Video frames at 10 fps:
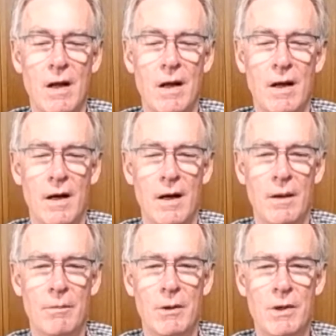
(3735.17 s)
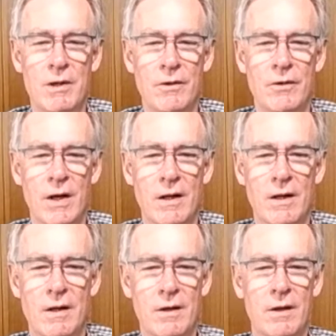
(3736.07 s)
And we do say
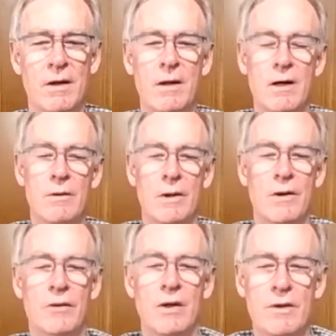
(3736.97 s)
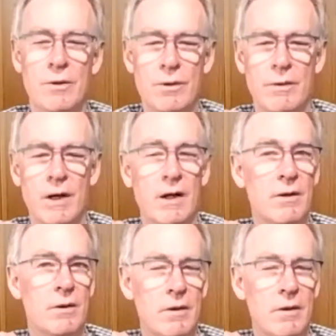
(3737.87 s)
that you can go to our Cellar Door Direct